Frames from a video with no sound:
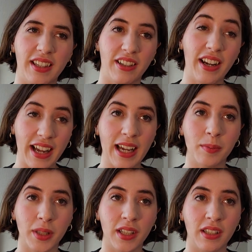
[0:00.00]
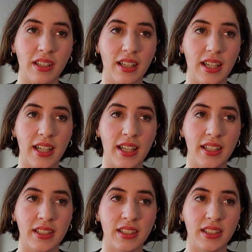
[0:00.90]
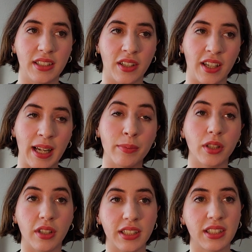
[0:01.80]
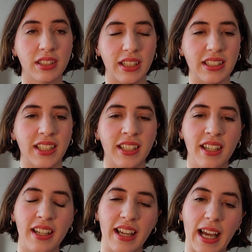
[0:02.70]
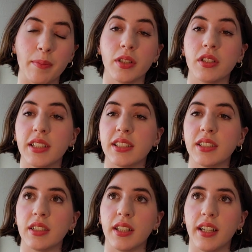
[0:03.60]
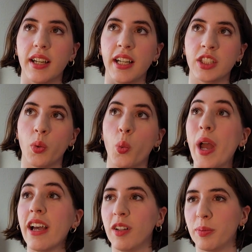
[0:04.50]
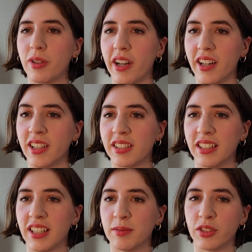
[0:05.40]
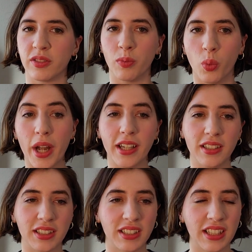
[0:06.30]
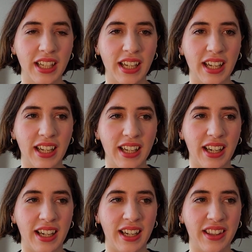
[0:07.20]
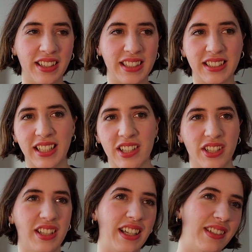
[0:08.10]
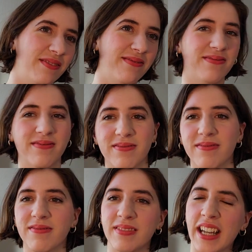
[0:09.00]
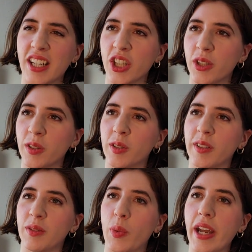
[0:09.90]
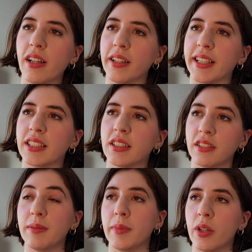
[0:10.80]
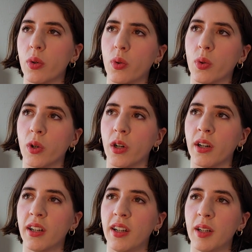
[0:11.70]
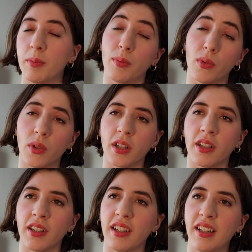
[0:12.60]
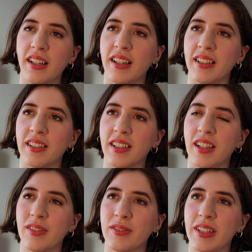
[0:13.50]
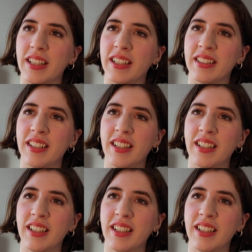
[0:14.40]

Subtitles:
the gray amber is, or ambergris, that's it. Ambergris is a whale product. It comes from whales. It's essentially like, I don't know, whale excrement, or more of